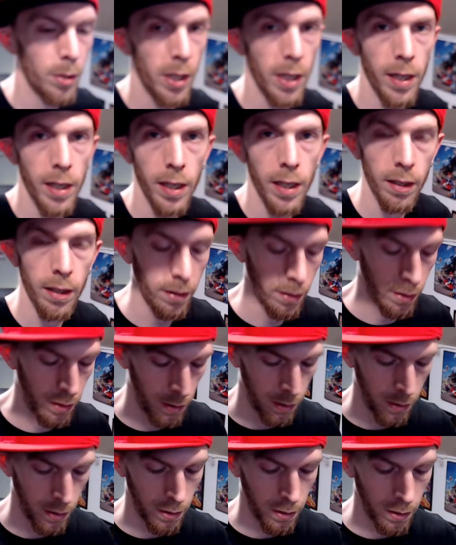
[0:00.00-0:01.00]
playing,
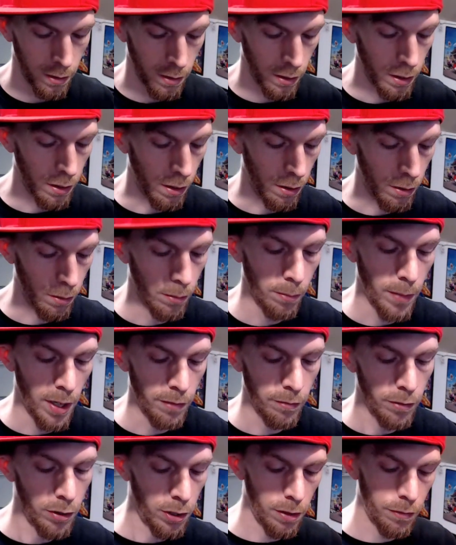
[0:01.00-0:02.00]
you know,
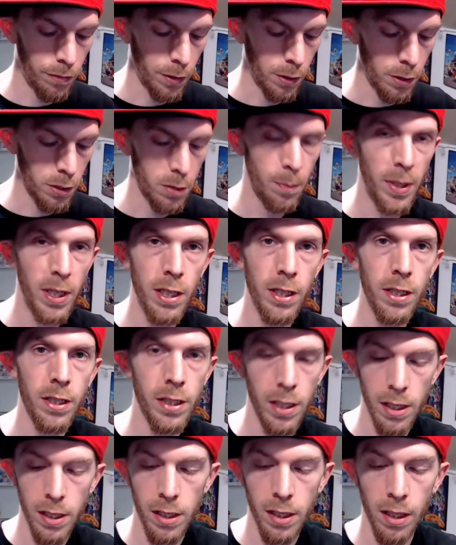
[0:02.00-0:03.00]
my very first
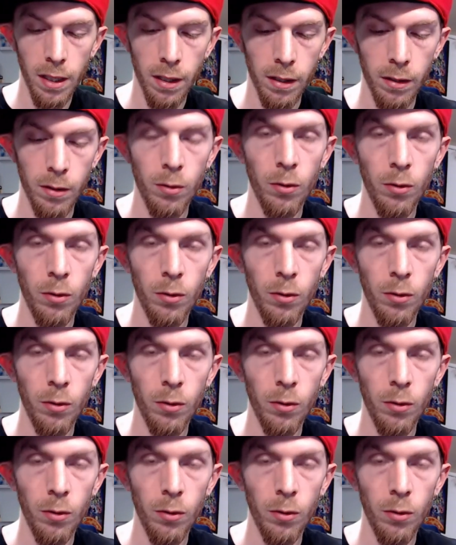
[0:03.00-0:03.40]
PC